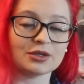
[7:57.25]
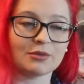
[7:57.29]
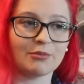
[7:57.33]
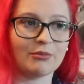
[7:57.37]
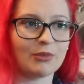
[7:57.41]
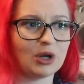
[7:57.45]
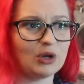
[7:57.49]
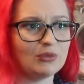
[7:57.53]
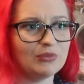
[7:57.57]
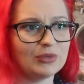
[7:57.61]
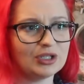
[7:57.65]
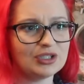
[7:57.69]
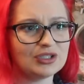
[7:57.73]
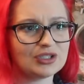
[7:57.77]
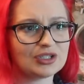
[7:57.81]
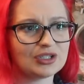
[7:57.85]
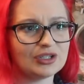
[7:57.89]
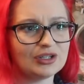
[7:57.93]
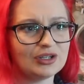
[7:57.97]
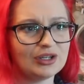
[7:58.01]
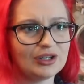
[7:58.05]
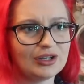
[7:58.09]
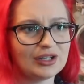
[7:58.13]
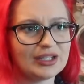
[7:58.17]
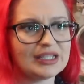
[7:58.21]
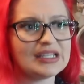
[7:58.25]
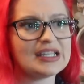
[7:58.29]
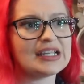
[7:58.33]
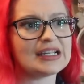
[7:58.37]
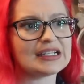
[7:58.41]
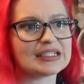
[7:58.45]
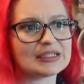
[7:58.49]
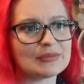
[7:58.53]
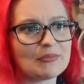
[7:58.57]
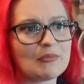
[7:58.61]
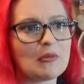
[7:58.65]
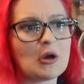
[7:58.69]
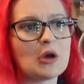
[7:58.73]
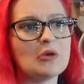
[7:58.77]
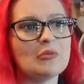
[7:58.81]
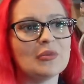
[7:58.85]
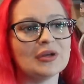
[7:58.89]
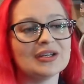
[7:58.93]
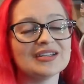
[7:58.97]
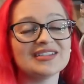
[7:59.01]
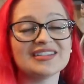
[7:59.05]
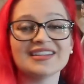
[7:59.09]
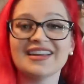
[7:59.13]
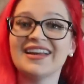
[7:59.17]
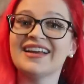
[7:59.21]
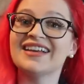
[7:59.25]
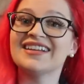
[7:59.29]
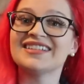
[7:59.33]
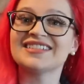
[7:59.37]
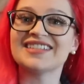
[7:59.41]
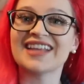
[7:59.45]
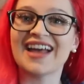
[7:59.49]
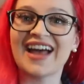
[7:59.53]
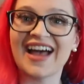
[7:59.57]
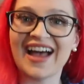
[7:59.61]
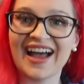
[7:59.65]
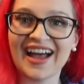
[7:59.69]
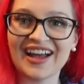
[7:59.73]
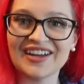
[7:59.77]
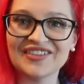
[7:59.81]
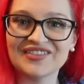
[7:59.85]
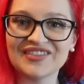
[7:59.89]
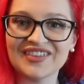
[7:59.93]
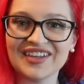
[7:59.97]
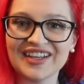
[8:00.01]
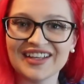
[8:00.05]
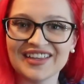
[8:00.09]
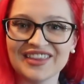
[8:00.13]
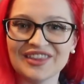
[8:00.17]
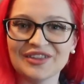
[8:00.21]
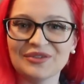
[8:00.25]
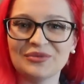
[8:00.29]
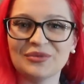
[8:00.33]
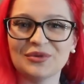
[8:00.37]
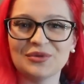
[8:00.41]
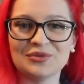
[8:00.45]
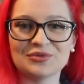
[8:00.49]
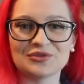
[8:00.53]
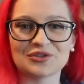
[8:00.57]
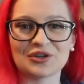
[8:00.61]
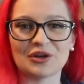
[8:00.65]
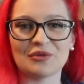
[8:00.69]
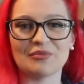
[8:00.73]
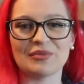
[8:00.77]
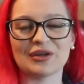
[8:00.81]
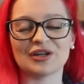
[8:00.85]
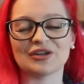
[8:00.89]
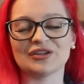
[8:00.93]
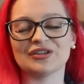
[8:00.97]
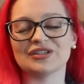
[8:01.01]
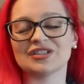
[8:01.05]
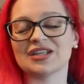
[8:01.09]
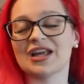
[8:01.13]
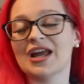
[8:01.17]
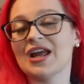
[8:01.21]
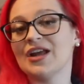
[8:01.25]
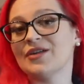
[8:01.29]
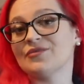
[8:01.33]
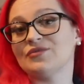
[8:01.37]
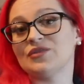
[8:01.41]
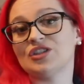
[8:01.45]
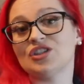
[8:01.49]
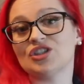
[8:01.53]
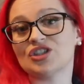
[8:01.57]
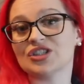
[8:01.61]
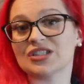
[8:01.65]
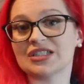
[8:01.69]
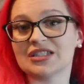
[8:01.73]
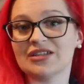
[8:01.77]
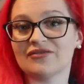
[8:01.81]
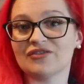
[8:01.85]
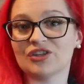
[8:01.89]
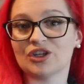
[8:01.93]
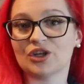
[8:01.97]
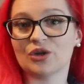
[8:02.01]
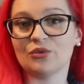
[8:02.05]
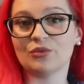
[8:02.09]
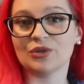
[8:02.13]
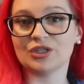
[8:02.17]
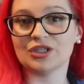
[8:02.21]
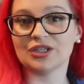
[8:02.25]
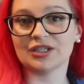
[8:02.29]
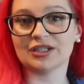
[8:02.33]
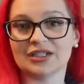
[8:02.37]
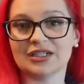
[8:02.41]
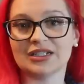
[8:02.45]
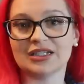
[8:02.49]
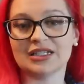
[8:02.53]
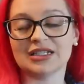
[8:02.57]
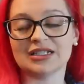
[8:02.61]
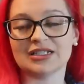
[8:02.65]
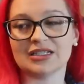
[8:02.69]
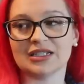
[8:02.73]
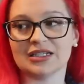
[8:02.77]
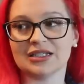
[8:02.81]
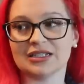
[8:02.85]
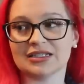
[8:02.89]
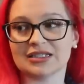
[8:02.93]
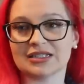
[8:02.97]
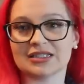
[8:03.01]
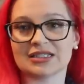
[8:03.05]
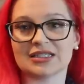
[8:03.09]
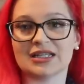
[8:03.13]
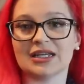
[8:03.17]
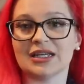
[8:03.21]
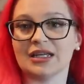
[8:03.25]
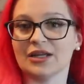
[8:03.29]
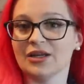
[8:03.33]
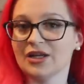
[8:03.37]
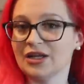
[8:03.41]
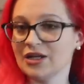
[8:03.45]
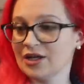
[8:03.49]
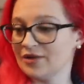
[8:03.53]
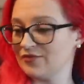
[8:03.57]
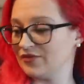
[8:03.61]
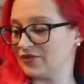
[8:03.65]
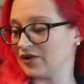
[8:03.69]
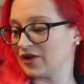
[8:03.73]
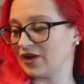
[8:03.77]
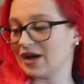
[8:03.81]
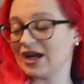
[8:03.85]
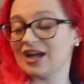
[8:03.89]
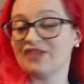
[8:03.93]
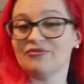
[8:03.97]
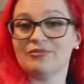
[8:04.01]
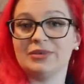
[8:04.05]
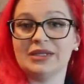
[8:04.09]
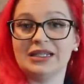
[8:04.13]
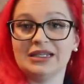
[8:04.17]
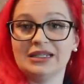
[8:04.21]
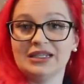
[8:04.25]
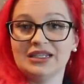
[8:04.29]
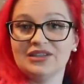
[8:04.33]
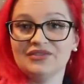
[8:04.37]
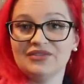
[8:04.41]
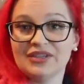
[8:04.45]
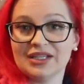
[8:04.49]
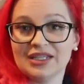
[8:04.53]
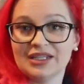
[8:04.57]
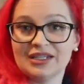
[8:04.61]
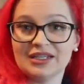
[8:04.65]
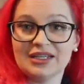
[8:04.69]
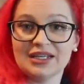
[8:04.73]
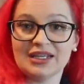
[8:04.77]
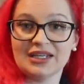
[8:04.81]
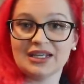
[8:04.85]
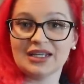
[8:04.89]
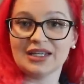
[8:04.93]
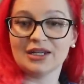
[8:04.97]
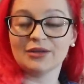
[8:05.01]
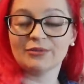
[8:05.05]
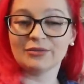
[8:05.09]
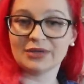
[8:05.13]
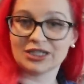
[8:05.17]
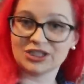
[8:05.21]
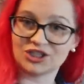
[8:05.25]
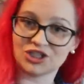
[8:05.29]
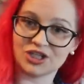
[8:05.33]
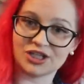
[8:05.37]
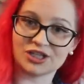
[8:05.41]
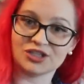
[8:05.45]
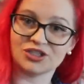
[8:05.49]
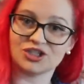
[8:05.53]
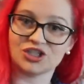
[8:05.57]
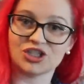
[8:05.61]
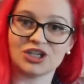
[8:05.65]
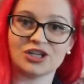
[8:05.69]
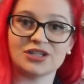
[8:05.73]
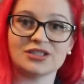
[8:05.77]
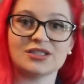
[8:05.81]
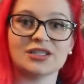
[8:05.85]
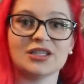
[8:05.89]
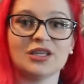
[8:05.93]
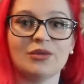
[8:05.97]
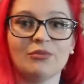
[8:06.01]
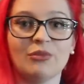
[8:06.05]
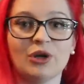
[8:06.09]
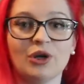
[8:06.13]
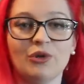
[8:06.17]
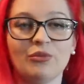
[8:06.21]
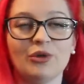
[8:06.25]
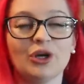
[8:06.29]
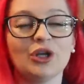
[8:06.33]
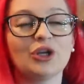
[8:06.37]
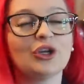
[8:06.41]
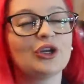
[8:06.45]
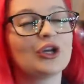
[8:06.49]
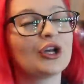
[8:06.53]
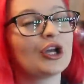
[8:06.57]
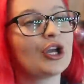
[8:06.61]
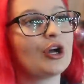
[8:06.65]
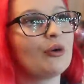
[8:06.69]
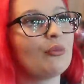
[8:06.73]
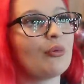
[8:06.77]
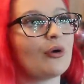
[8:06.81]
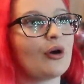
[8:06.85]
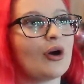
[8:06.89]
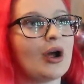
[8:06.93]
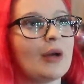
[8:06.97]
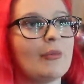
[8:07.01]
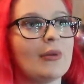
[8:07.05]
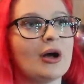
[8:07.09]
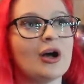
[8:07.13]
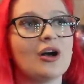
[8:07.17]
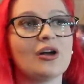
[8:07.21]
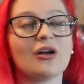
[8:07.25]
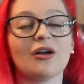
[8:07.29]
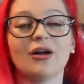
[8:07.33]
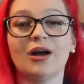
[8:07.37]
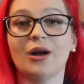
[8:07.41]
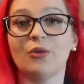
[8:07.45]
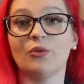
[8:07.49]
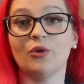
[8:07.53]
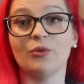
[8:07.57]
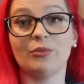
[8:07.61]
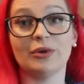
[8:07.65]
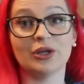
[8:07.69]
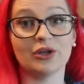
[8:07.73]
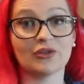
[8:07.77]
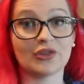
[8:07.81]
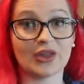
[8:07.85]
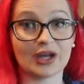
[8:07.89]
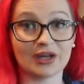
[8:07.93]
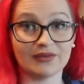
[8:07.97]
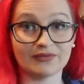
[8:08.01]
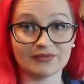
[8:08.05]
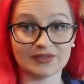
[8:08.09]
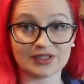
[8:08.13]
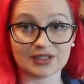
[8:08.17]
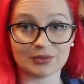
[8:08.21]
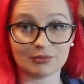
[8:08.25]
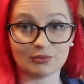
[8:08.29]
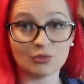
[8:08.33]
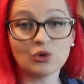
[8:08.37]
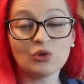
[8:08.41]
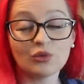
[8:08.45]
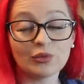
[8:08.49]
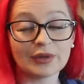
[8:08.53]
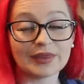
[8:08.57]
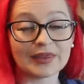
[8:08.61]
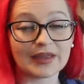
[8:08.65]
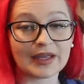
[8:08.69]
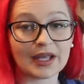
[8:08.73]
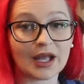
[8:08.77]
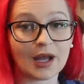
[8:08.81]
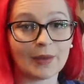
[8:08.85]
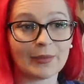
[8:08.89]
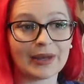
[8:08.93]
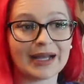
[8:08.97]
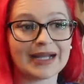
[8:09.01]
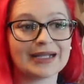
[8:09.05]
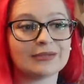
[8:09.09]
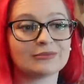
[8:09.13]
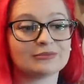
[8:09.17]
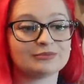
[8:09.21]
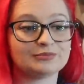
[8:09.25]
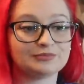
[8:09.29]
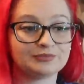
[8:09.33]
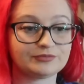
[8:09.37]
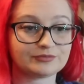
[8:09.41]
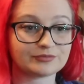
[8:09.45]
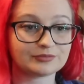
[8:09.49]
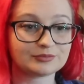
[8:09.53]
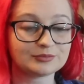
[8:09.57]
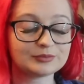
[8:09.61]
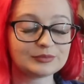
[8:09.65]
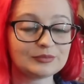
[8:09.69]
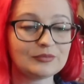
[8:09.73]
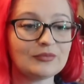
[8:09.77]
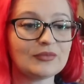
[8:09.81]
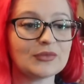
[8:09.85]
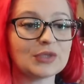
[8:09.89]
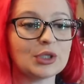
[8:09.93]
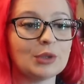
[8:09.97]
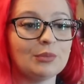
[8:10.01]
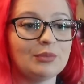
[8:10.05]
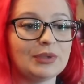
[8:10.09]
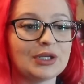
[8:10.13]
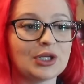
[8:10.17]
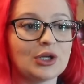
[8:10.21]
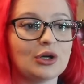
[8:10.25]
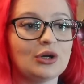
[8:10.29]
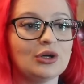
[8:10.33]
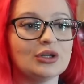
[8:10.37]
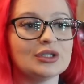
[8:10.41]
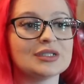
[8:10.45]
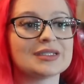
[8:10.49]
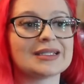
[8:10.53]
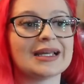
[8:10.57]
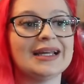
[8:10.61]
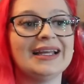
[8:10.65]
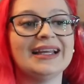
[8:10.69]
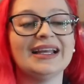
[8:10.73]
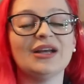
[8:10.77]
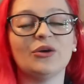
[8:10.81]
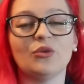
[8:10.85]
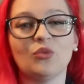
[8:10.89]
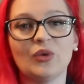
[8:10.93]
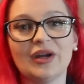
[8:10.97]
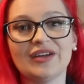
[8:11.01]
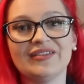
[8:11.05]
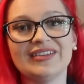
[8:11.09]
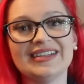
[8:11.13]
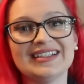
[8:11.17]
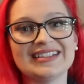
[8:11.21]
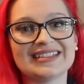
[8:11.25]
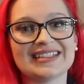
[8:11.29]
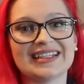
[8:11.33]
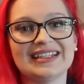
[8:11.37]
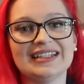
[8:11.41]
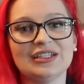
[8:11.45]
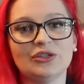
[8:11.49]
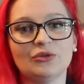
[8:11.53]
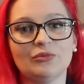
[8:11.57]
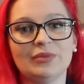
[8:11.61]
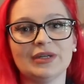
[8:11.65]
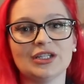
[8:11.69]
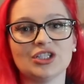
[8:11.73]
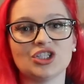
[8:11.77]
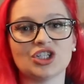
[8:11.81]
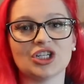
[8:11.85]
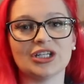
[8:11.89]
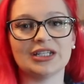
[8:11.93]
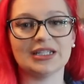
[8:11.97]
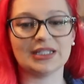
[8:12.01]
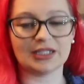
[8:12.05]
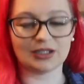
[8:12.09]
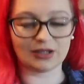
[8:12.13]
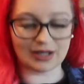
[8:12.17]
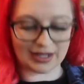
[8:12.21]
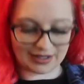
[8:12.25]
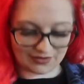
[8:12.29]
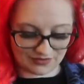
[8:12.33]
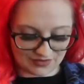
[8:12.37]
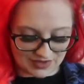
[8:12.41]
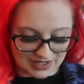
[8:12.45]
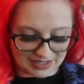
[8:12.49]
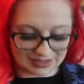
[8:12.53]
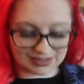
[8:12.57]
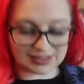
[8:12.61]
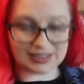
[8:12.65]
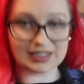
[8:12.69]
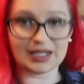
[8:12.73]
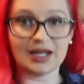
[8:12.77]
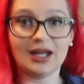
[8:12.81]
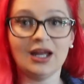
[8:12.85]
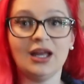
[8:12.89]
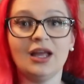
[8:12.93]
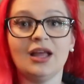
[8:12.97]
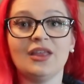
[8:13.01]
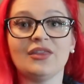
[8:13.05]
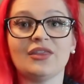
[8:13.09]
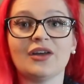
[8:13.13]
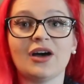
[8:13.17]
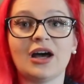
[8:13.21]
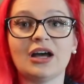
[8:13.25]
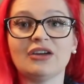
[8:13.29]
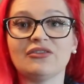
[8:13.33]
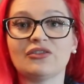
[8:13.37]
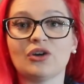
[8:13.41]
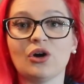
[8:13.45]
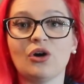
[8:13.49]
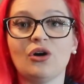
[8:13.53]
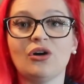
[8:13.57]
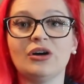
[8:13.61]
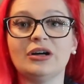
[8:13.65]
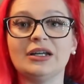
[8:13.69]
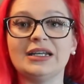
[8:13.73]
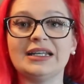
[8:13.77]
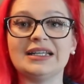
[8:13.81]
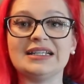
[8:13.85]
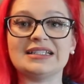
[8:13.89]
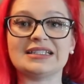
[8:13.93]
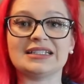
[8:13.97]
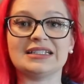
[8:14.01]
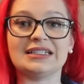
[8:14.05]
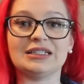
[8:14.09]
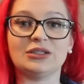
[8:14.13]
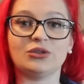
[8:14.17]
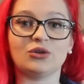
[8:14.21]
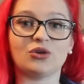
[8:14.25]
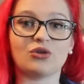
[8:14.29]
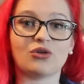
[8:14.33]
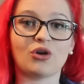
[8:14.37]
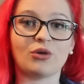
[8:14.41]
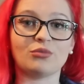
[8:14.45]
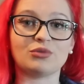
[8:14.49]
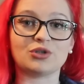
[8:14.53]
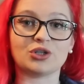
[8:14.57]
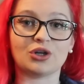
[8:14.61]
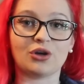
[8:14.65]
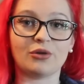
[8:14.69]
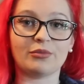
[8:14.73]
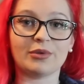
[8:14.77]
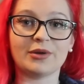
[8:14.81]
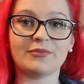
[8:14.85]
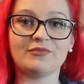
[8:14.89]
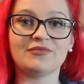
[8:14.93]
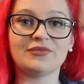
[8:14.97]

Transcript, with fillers: moment. Yes, moment to have in the wardrobe, because you just never know when you're to need it. And as I say, I've been living in my checkered shirts at the moment. Good old Primark. I will be on the hunt for some more when they come out, because where it is that little bit chilly, like this that I've got on is a little crop top.